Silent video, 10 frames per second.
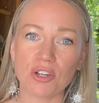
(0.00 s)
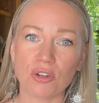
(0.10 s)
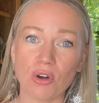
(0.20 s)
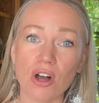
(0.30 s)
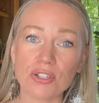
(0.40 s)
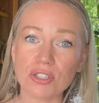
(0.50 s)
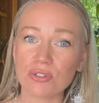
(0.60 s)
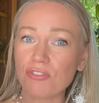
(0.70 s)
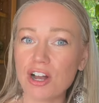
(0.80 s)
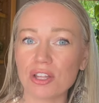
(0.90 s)
who also
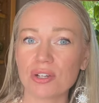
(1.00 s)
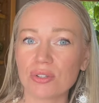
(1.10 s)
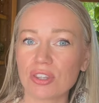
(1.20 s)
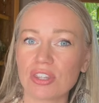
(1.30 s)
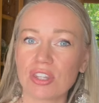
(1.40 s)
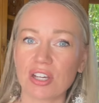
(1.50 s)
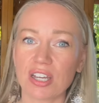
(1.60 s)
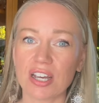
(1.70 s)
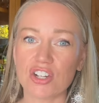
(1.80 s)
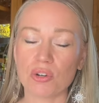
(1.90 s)
followed the
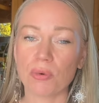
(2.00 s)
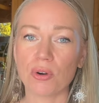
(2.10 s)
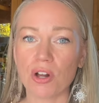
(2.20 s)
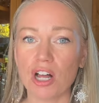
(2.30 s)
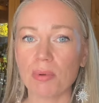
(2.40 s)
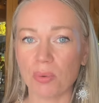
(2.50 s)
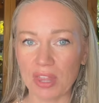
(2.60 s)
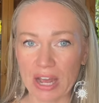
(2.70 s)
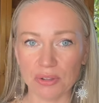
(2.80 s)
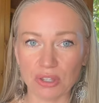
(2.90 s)
concussion protocol, but
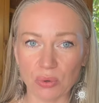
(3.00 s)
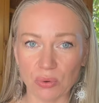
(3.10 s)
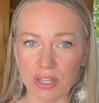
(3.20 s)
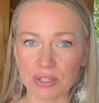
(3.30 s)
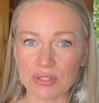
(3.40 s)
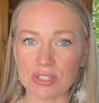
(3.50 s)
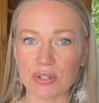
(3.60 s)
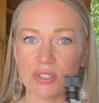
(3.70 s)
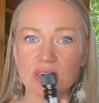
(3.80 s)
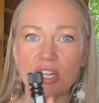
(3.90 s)
without the oil. So
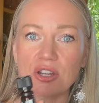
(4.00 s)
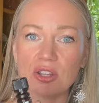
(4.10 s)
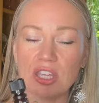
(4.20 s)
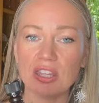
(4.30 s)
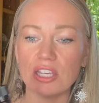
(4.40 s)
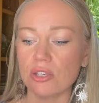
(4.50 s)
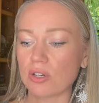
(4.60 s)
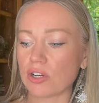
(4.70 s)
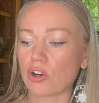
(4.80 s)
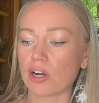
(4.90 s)
it's another thing that you
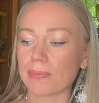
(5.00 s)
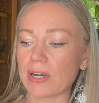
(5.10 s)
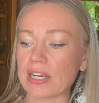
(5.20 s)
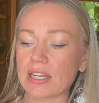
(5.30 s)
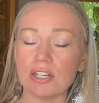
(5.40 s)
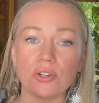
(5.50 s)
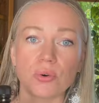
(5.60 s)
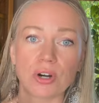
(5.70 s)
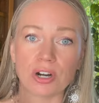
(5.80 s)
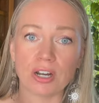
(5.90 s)
can incorporate in
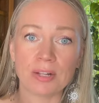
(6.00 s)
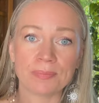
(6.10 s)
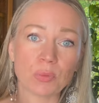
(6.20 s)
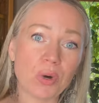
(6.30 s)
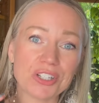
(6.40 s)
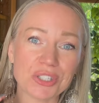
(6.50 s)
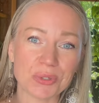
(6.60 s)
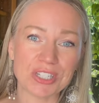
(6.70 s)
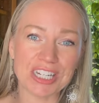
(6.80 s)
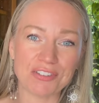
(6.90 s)
your wellness
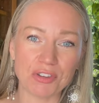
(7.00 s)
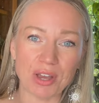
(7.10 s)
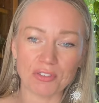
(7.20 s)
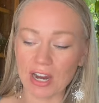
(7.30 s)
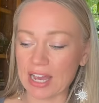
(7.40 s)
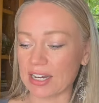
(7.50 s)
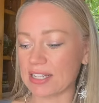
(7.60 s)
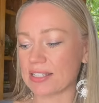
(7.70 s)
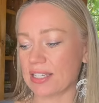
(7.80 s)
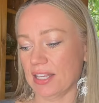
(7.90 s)
routine if you ever had an
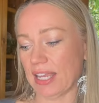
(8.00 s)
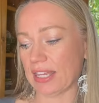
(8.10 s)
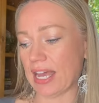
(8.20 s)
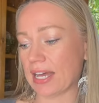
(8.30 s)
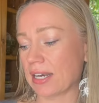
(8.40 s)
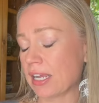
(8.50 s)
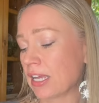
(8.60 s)
incident like that.